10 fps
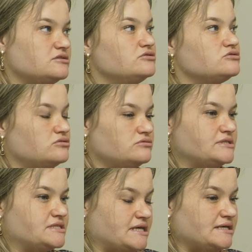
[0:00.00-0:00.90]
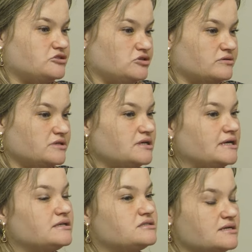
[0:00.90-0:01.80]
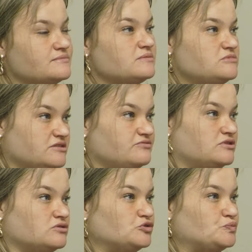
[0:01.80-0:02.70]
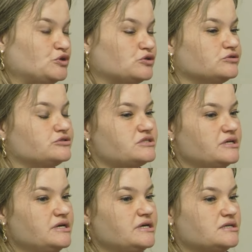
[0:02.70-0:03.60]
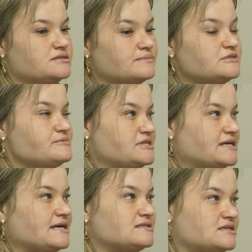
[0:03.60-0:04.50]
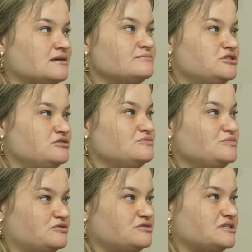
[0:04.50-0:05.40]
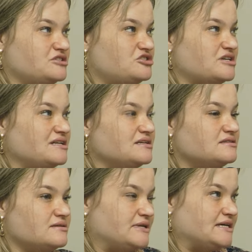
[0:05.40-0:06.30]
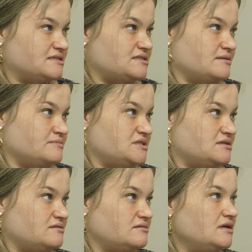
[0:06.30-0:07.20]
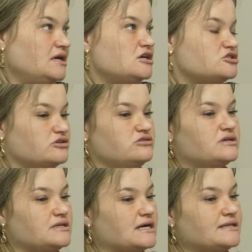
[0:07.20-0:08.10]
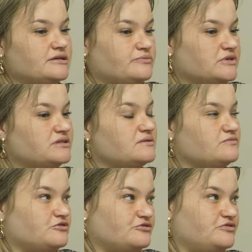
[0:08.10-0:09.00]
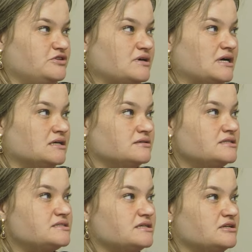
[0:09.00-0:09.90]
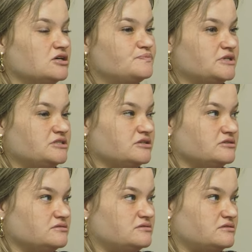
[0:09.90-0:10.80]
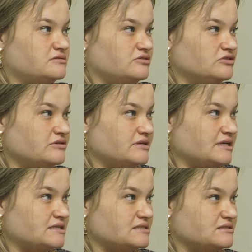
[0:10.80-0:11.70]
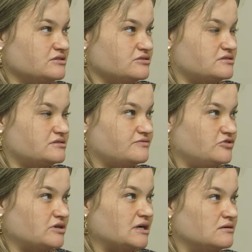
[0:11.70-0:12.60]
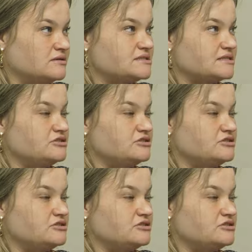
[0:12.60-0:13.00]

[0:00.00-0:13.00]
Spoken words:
You should always get urine. And it's sometimes difficult because sometimes the cats come to you and because they're straining, their bladder is empty. Yeah. So you can either admit them for a few hours and hope they don't urinate in those few hours, and